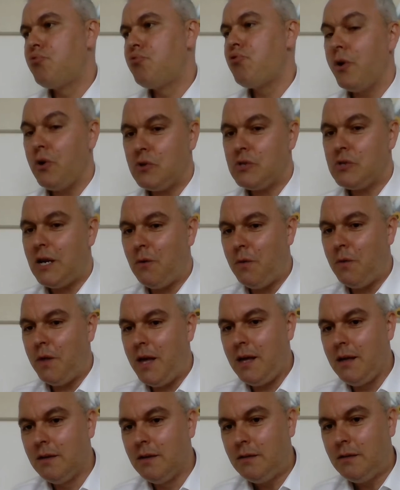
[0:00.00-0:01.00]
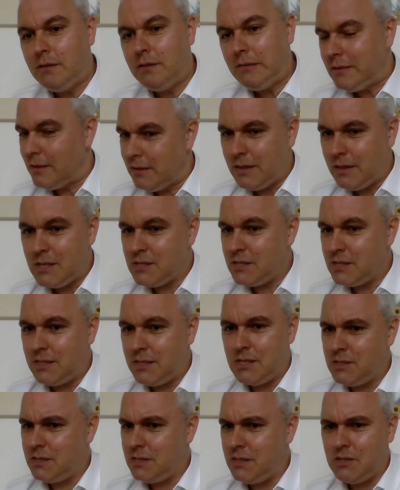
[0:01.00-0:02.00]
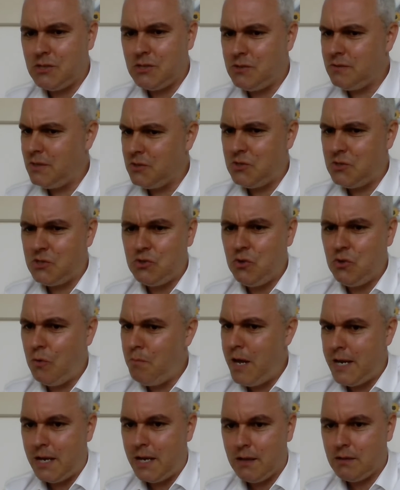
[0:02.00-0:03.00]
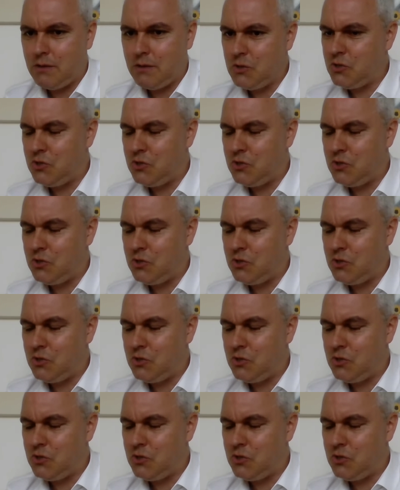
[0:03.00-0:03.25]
products out there, there's so many